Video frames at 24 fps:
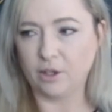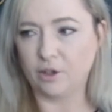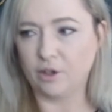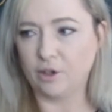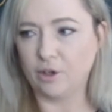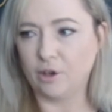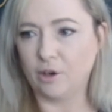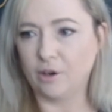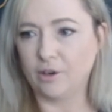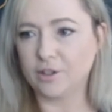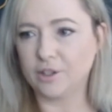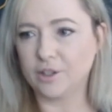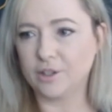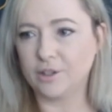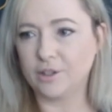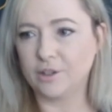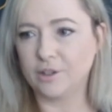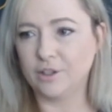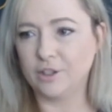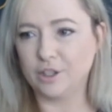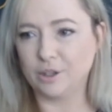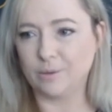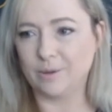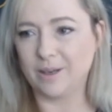You're not
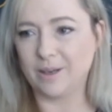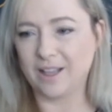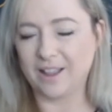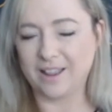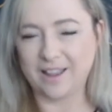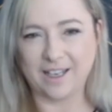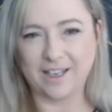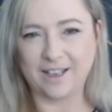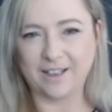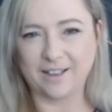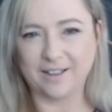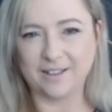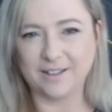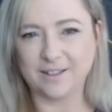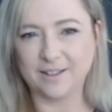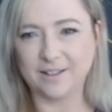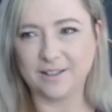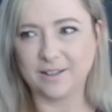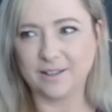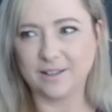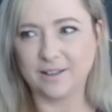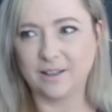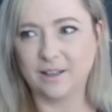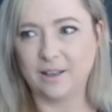doing
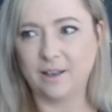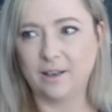things